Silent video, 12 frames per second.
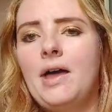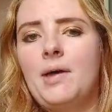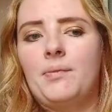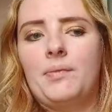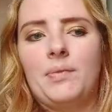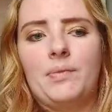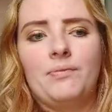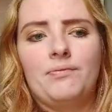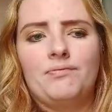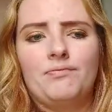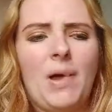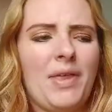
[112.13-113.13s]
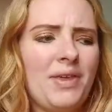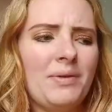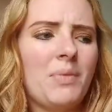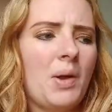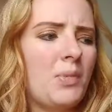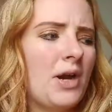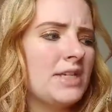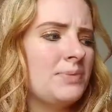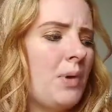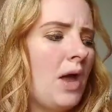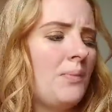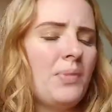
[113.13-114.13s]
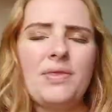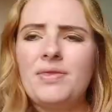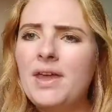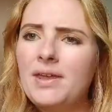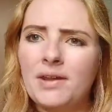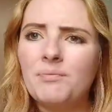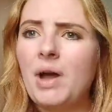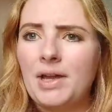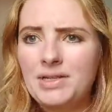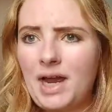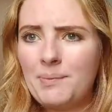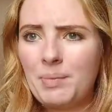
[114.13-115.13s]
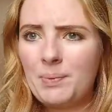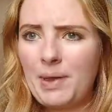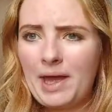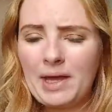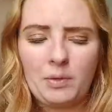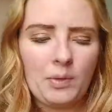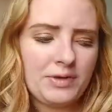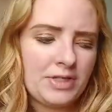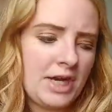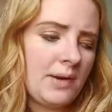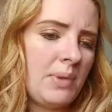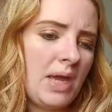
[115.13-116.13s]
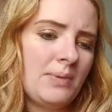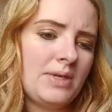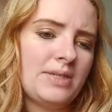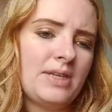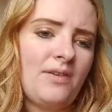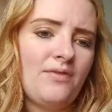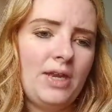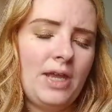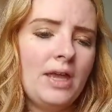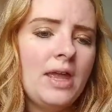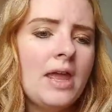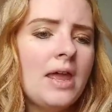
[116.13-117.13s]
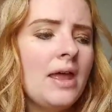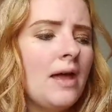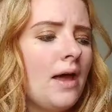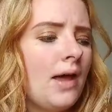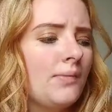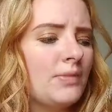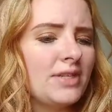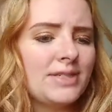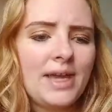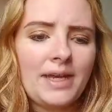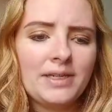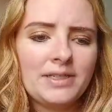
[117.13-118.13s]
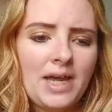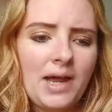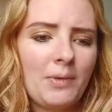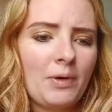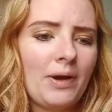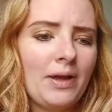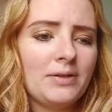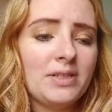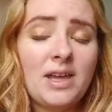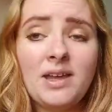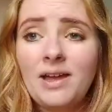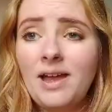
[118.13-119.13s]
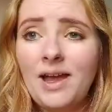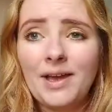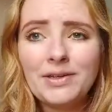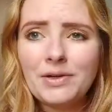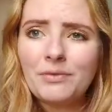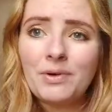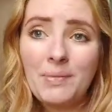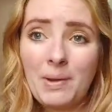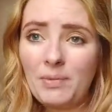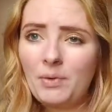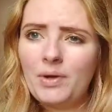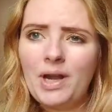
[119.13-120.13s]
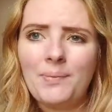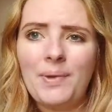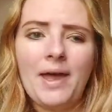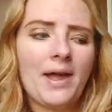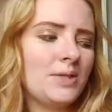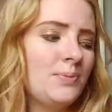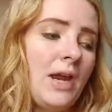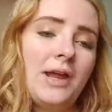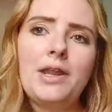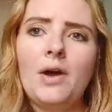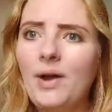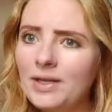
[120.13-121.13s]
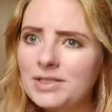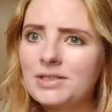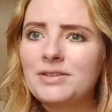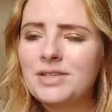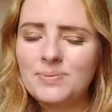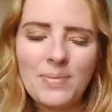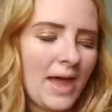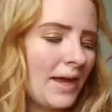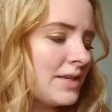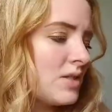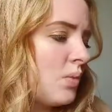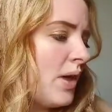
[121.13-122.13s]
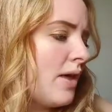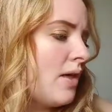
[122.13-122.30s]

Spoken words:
I think my breast pump and then my diaper bag, which had baby stuff in it. The second time around, I don't remember what I packed, but I know I took this bag as